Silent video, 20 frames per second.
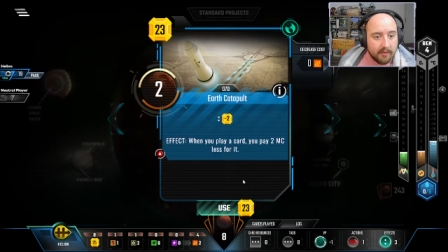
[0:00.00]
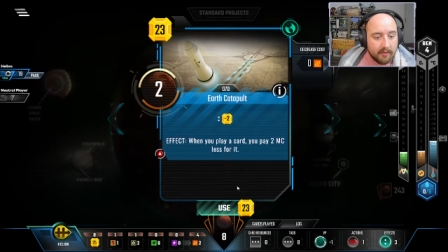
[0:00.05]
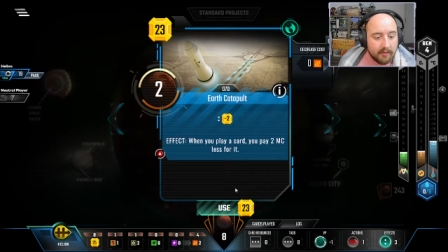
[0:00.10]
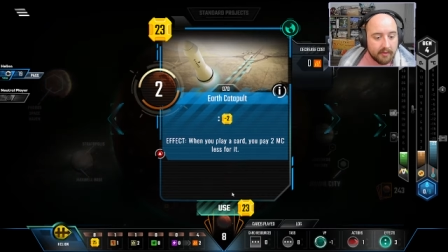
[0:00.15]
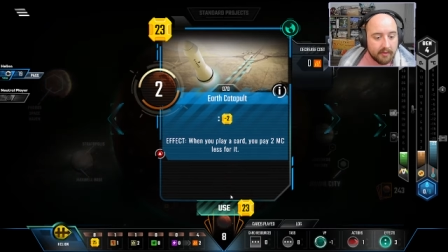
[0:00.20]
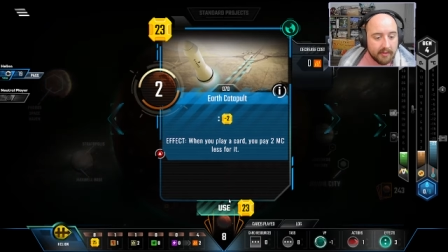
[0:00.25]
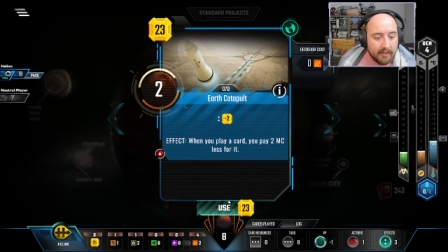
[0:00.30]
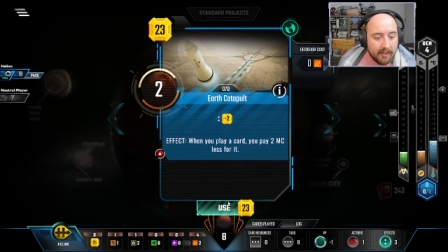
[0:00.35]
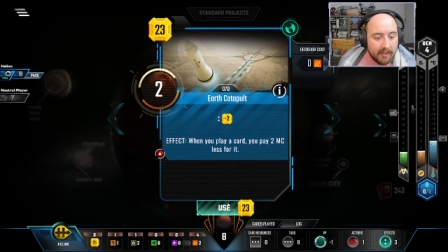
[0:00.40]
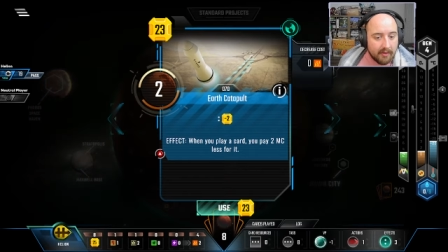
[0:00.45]

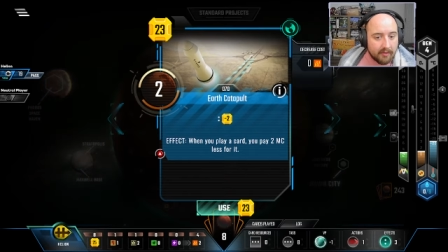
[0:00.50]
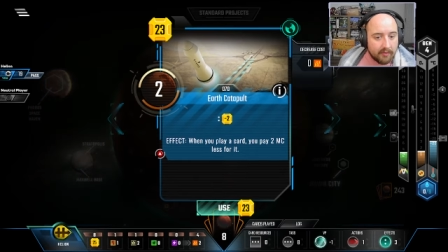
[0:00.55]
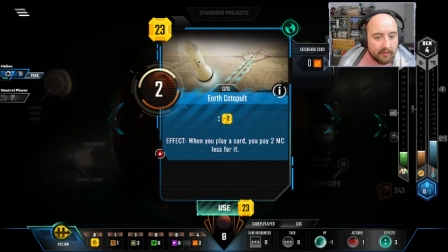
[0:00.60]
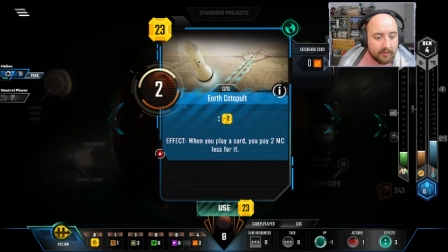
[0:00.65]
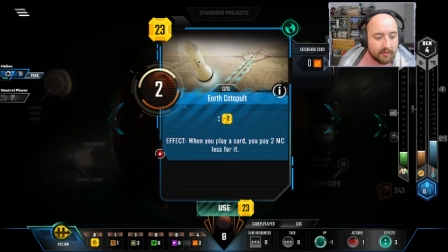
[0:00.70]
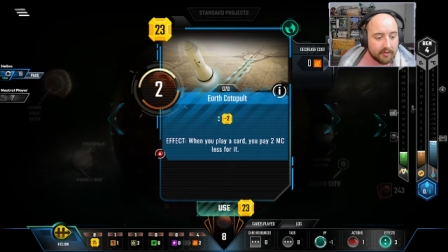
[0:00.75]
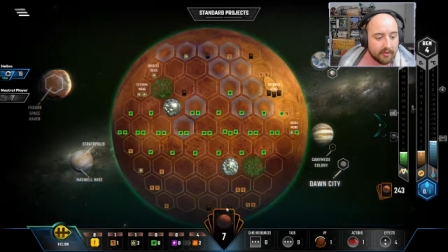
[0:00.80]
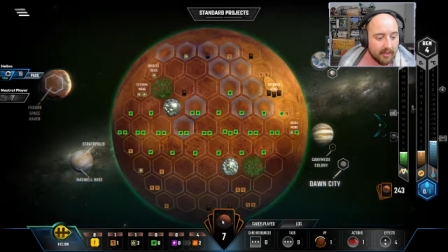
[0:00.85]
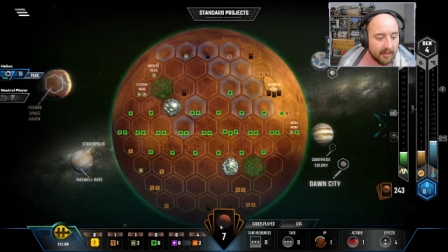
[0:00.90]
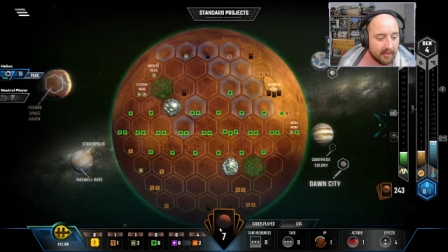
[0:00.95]
Yeah,
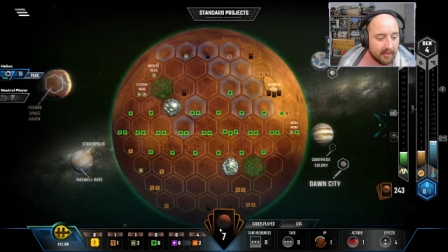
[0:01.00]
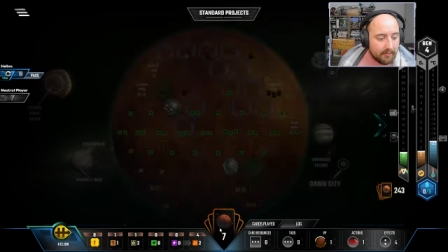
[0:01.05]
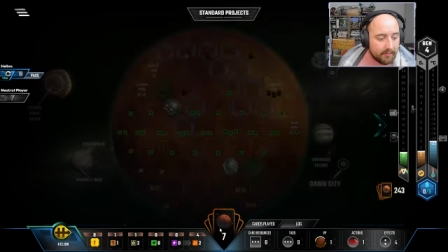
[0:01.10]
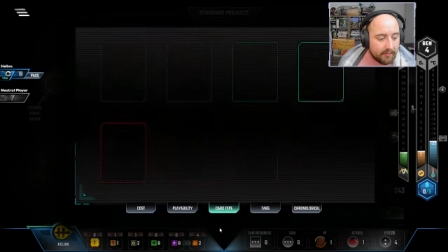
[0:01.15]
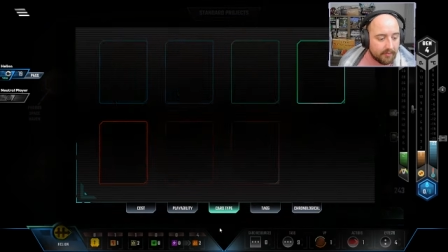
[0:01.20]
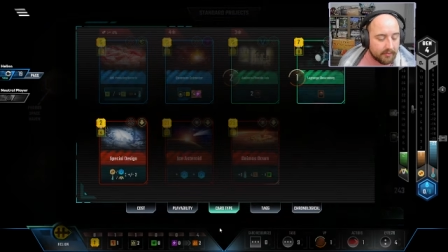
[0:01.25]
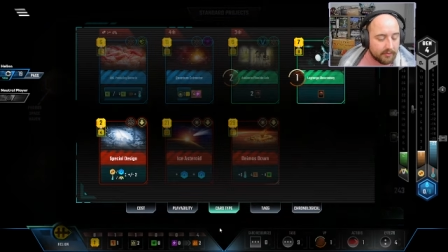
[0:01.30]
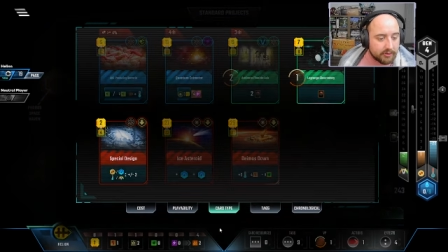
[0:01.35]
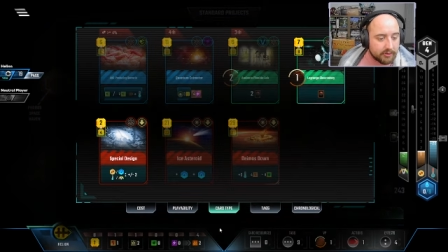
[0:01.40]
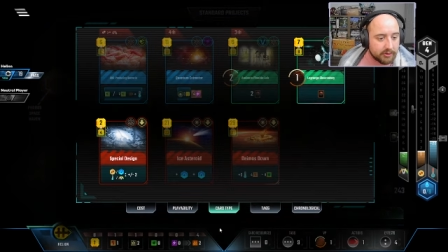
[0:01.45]
earth
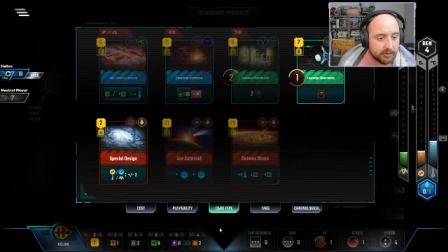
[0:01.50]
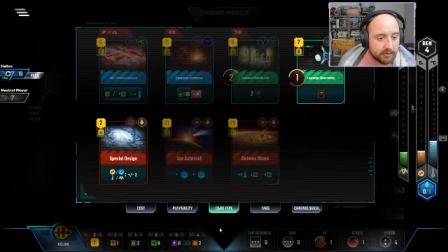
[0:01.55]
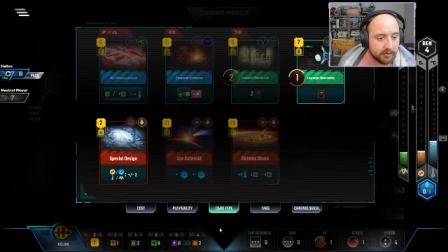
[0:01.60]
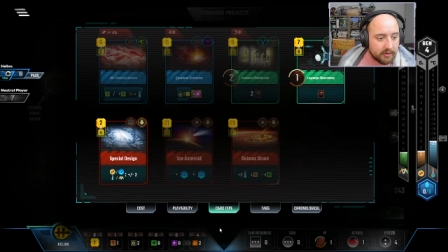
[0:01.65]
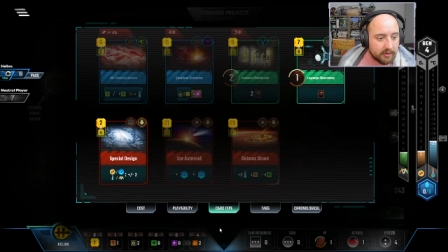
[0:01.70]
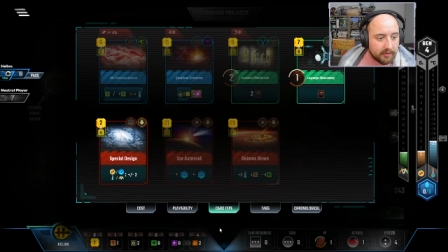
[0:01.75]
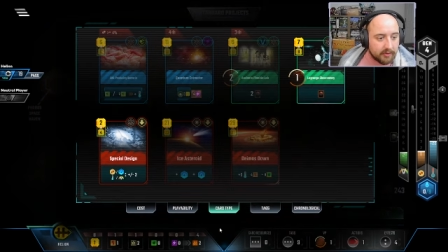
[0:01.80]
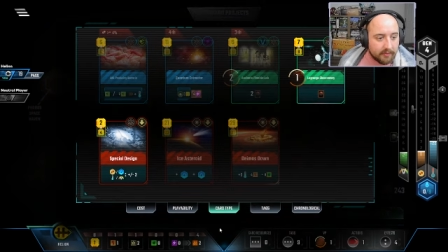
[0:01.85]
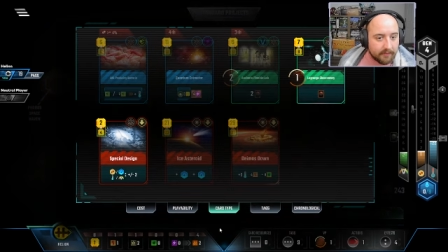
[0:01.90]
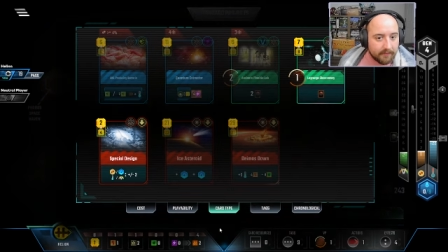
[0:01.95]
catapult,
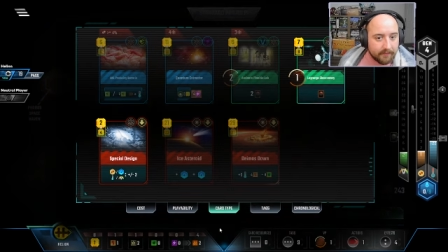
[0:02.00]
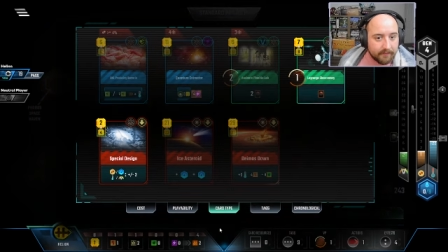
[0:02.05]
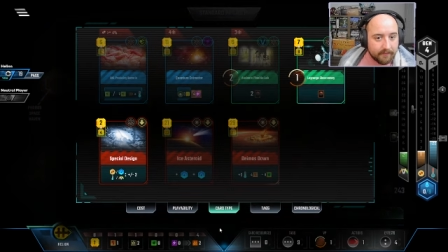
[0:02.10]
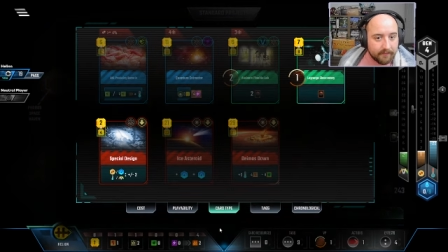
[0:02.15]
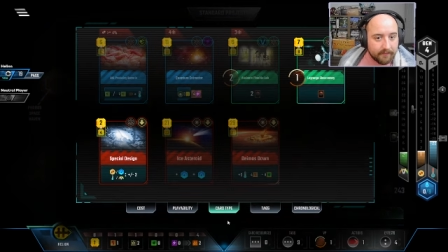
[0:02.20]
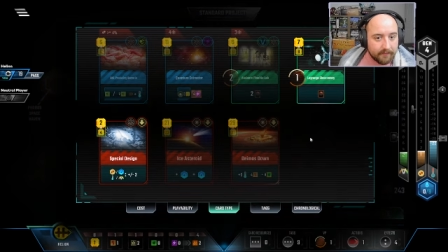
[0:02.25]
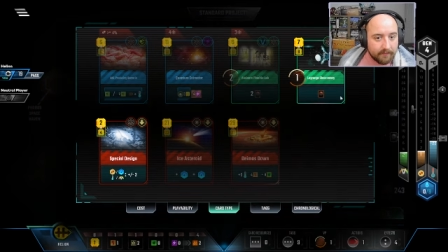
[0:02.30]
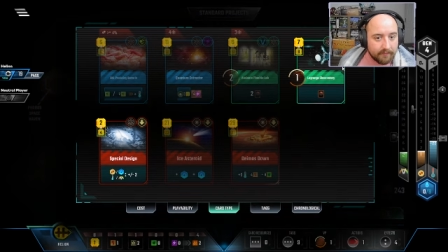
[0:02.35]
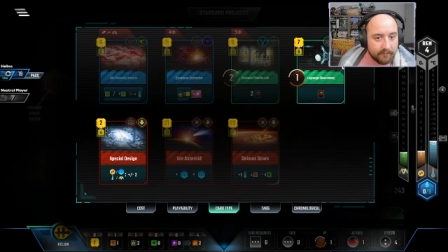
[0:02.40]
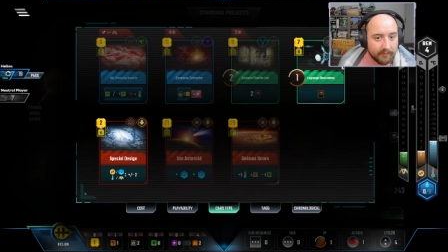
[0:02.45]
sure.
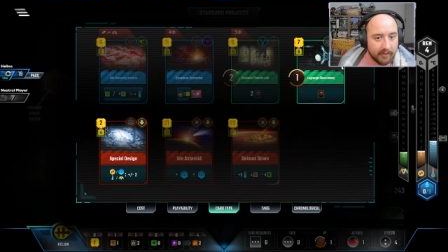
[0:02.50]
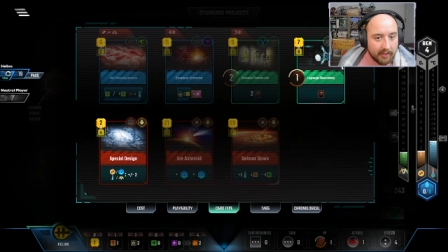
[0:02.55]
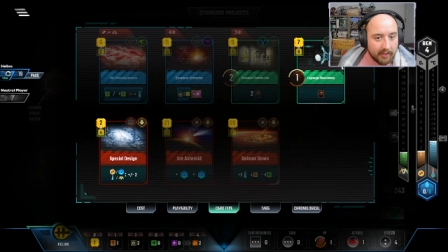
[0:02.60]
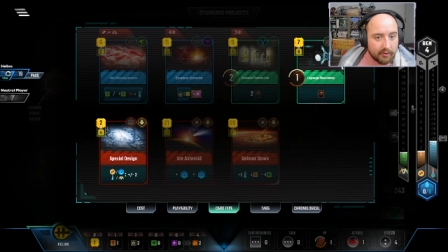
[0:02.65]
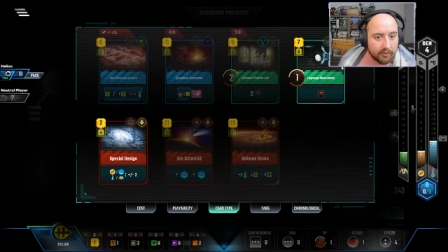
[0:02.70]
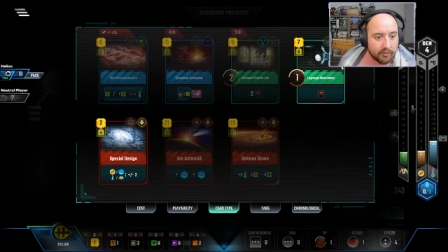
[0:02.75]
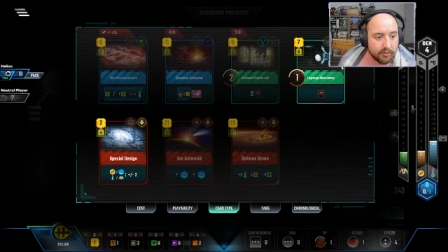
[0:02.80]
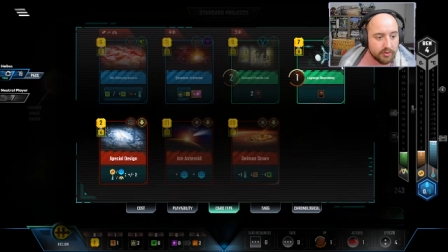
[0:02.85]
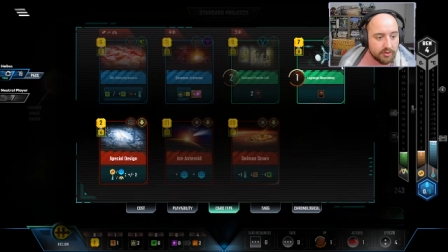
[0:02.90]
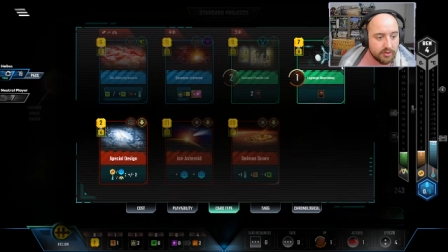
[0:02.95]
I
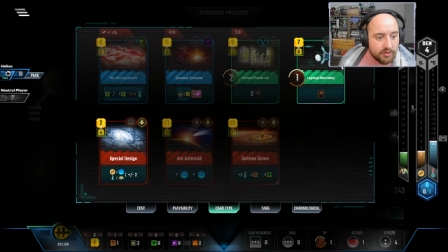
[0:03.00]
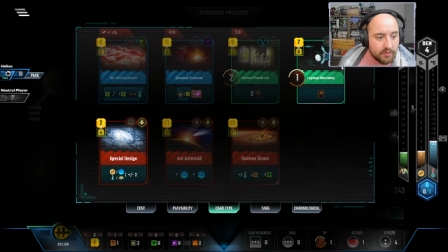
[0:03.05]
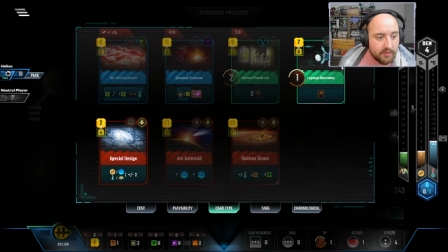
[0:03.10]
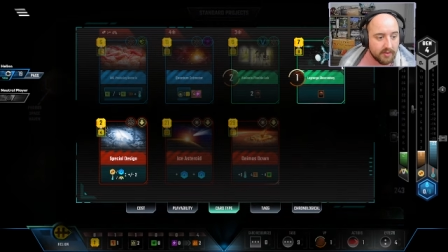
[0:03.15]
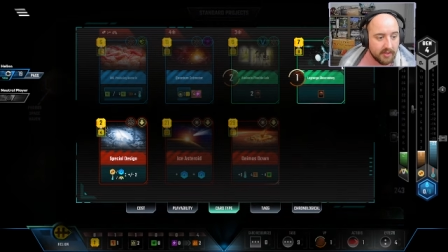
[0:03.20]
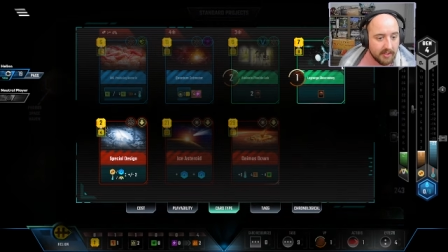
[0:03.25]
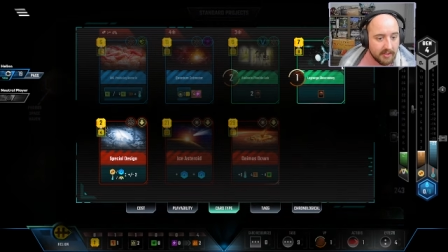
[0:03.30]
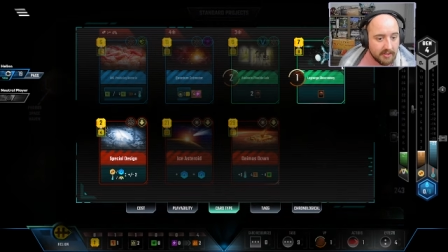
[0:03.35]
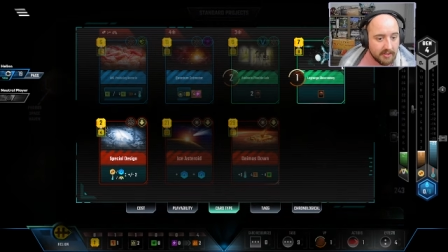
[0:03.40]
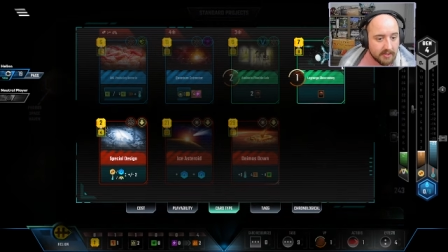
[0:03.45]
could do
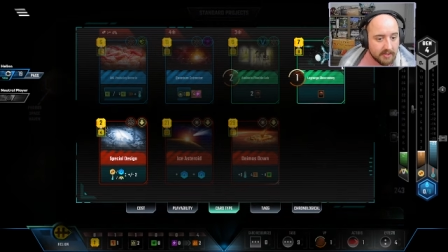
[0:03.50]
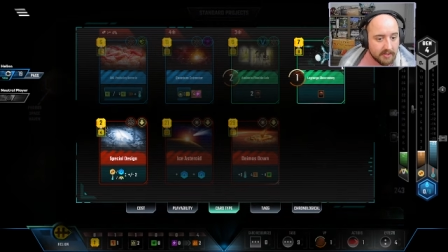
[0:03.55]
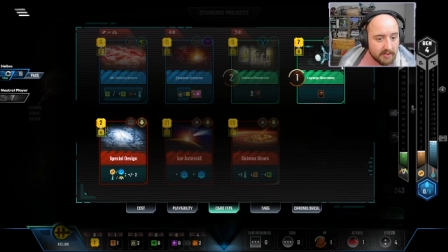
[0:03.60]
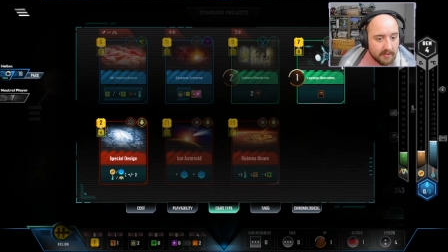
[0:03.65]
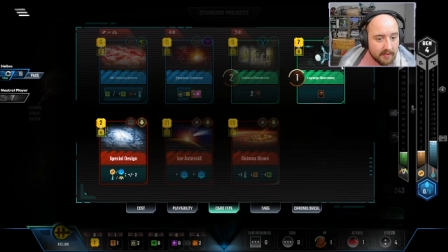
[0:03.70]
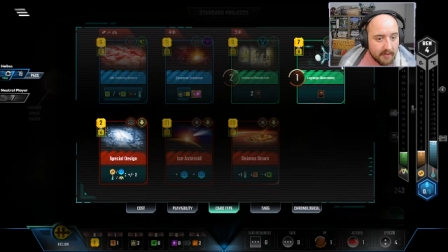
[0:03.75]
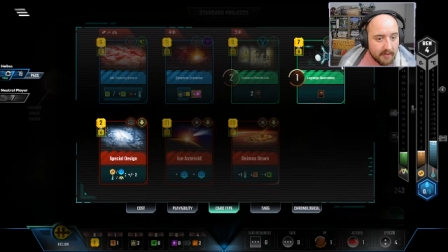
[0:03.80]
this,